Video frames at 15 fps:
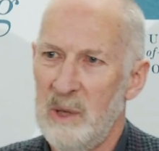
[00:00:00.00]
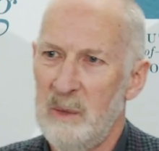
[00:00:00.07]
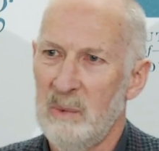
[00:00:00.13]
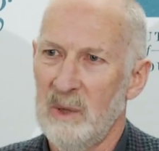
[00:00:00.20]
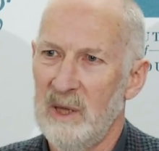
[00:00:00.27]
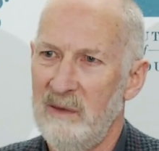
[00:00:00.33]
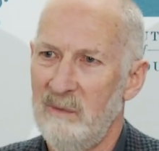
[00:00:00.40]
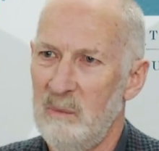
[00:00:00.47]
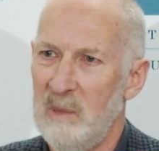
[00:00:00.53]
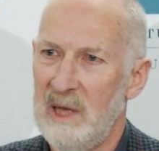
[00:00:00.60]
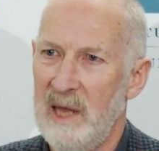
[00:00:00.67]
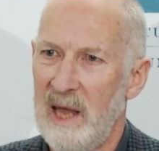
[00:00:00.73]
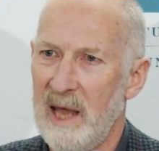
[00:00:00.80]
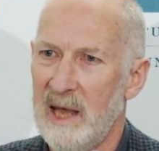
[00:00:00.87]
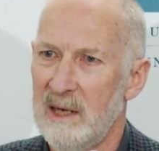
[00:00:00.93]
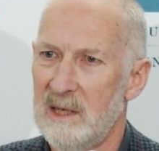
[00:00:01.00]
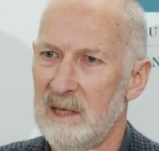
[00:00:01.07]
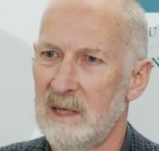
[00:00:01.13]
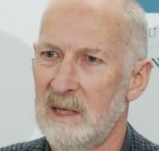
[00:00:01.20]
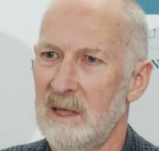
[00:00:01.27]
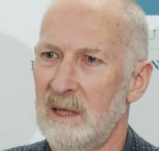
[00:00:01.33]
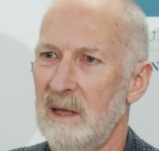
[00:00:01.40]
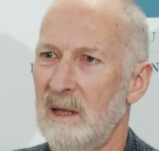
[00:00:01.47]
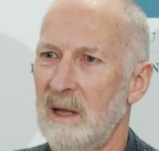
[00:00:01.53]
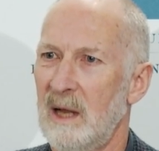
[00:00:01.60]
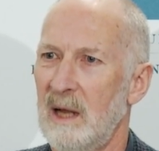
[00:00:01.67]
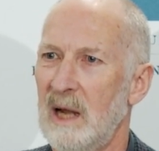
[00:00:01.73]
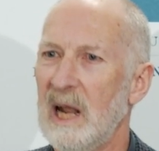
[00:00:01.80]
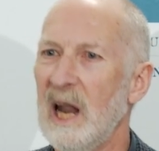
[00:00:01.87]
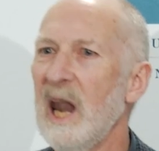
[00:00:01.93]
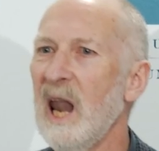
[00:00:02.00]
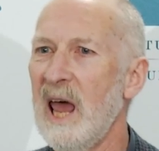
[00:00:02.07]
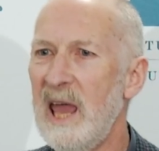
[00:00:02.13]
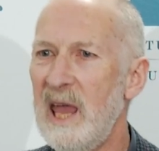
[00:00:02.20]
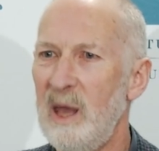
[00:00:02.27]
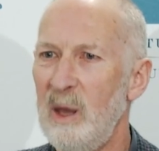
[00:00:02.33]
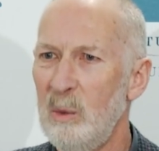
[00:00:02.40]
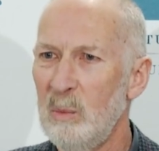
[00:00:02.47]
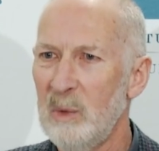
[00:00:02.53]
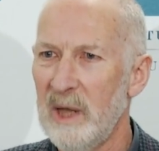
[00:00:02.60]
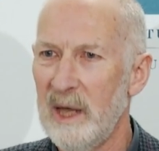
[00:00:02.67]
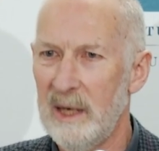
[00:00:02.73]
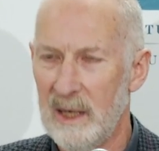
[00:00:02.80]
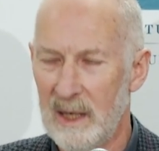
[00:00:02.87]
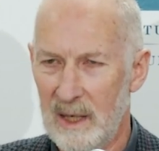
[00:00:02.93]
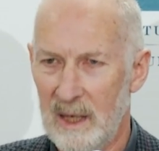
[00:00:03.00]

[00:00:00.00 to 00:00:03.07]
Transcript: people even began to claim that